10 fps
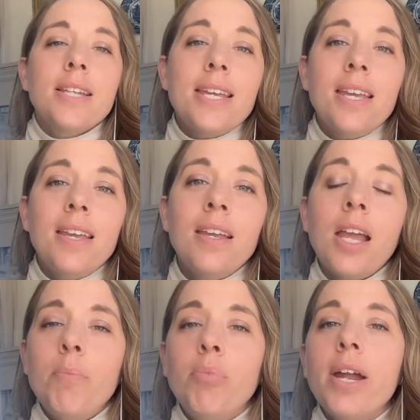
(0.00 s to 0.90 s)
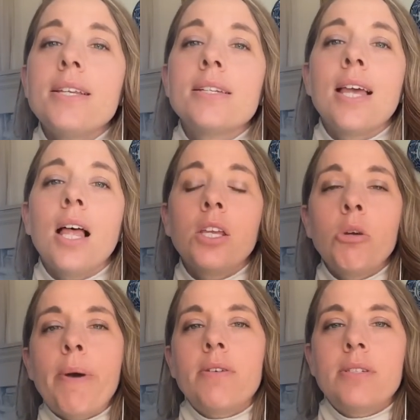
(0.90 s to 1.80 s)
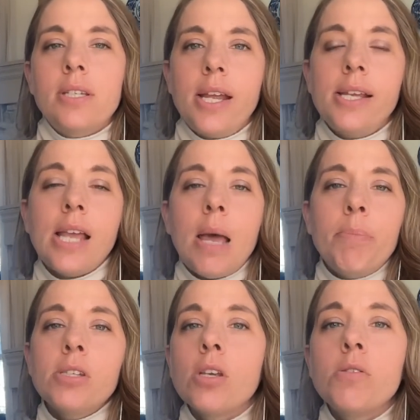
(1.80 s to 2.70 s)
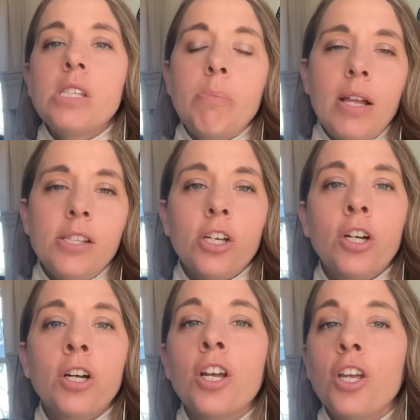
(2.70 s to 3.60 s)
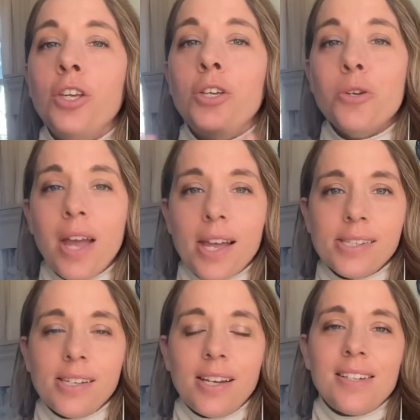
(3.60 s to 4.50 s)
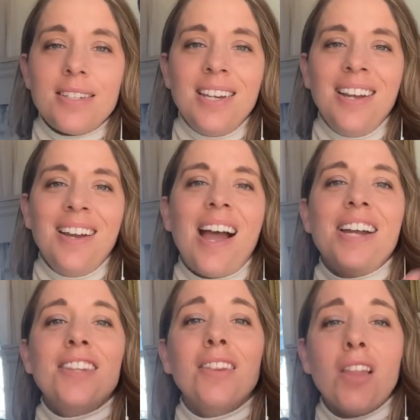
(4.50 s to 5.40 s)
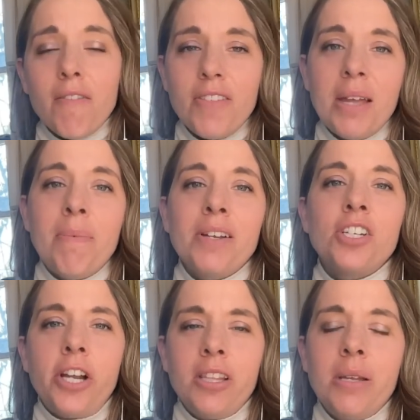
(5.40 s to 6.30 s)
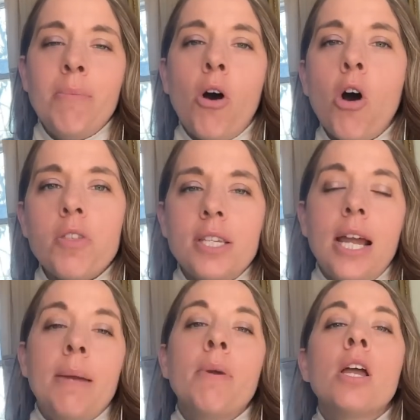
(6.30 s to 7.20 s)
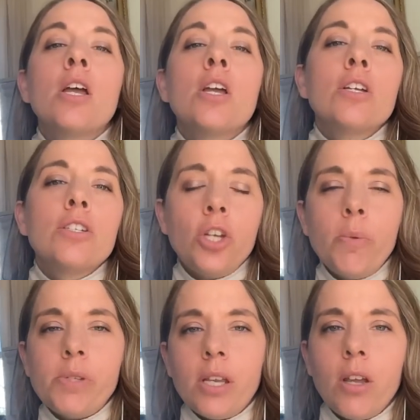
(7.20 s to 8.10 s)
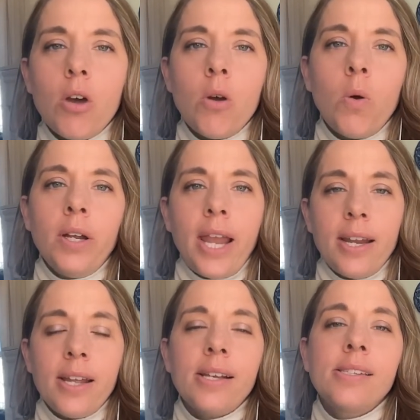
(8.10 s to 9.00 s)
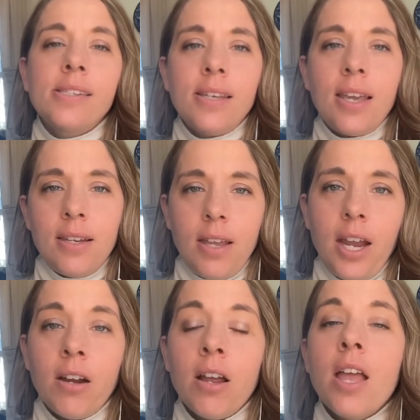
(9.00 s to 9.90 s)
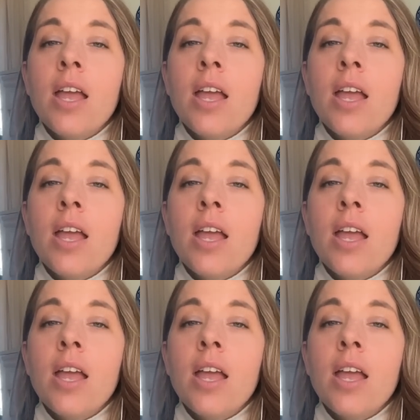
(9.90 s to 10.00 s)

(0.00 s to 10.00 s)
Taking a break to tell you about today's episode sponsor. You guessed it. I love them and share them all the time. Toups & Co. Organic Skincare.